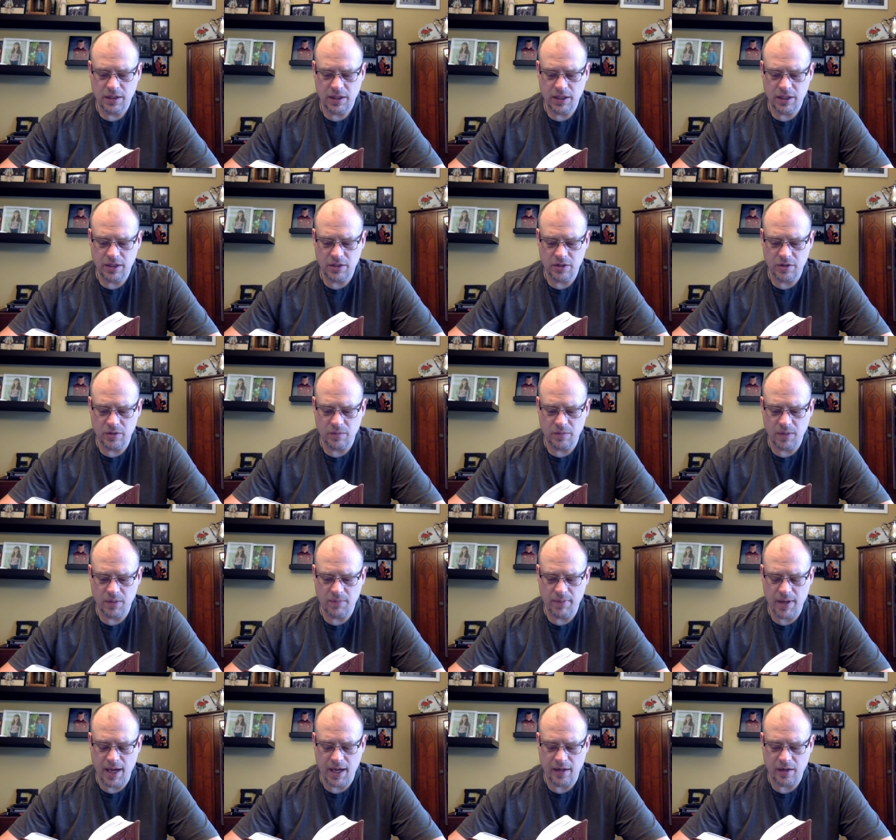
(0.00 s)
I turn my
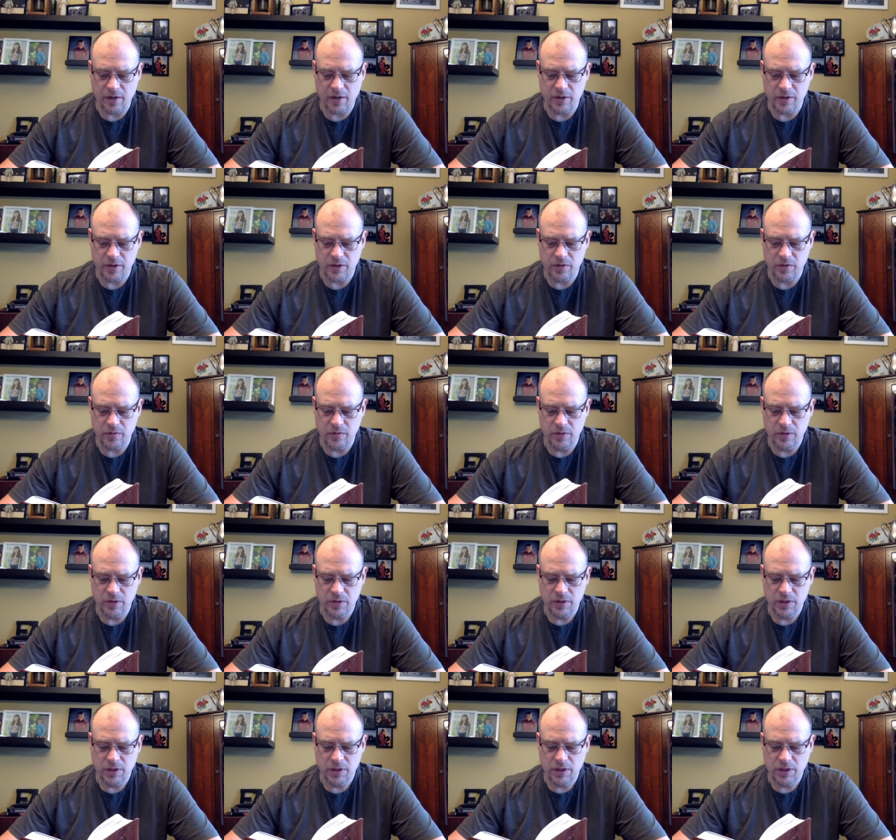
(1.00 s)
back on you,
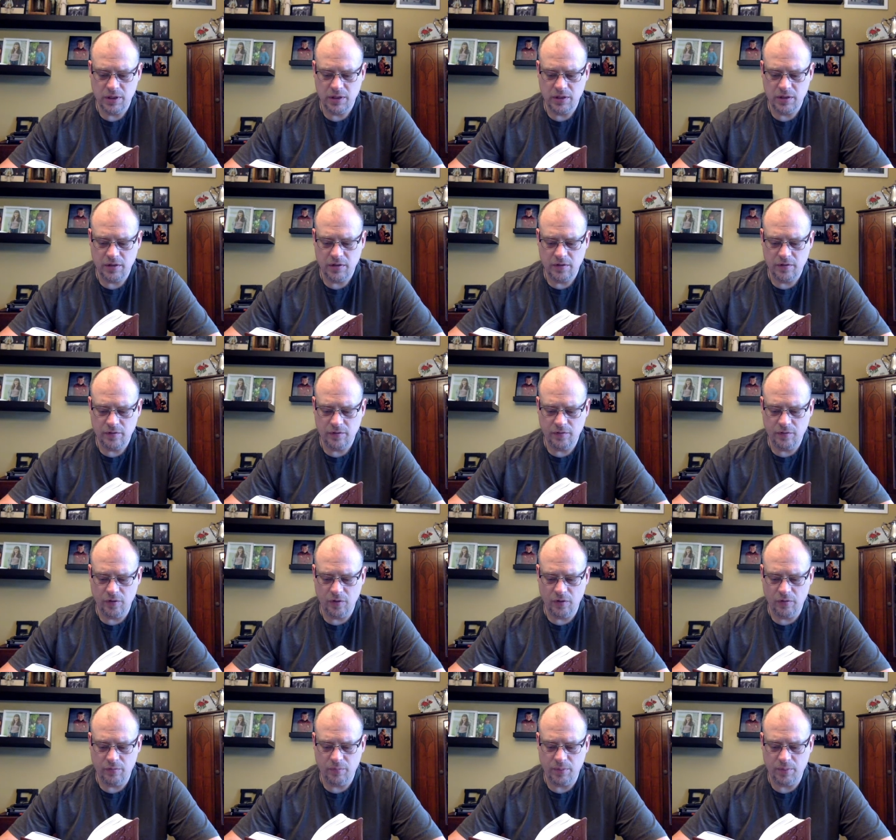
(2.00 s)

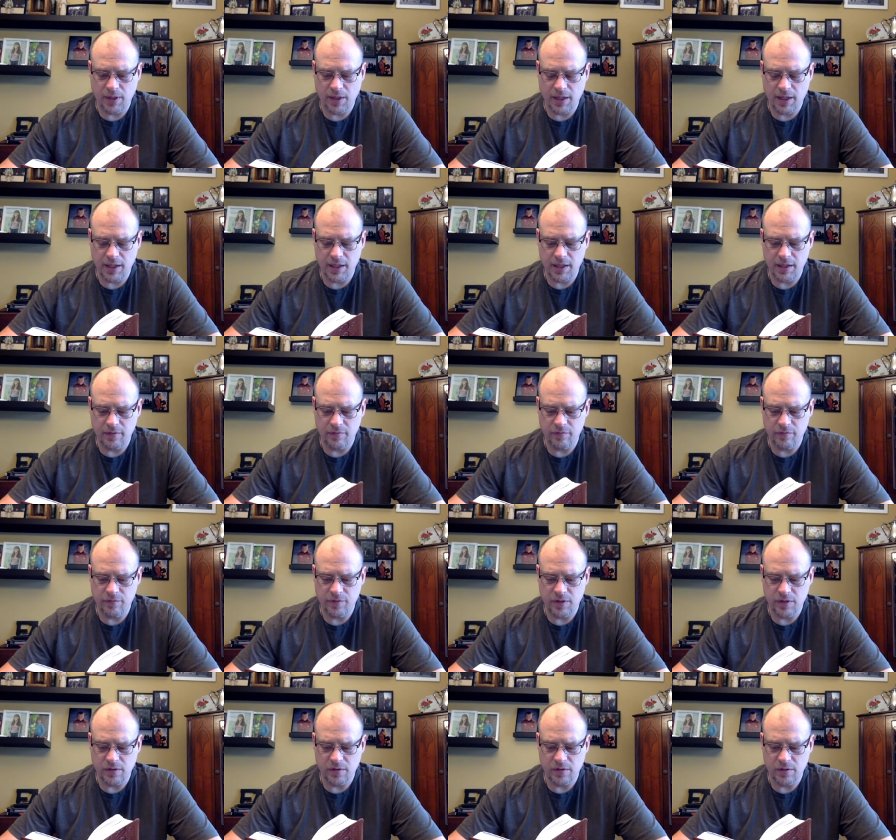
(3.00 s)
full of pride and
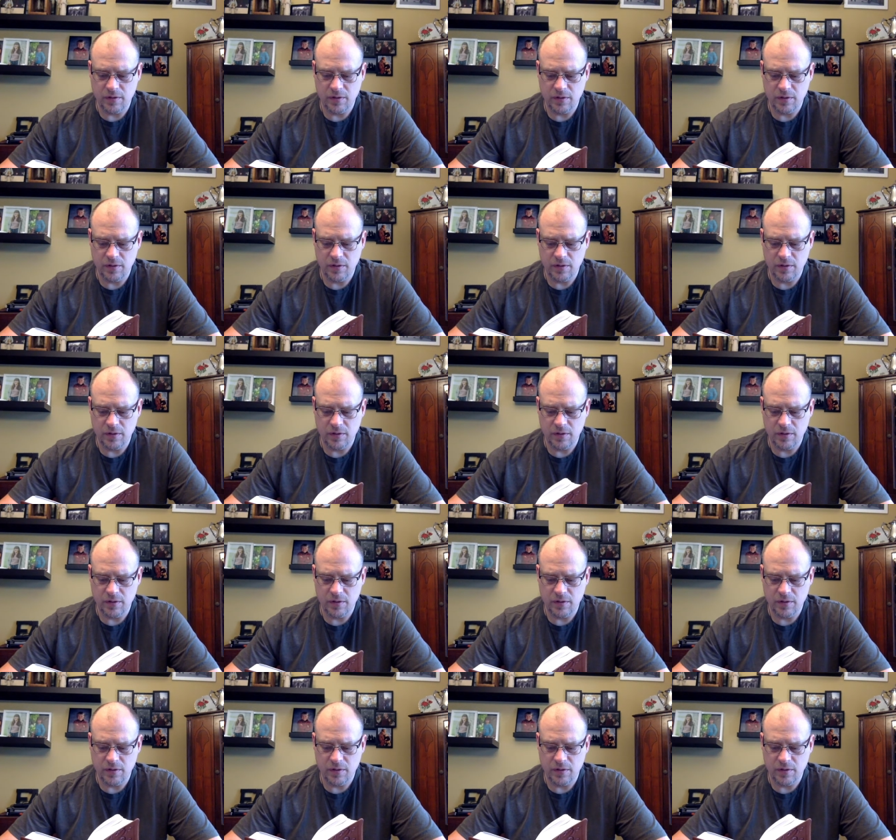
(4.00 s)
fear.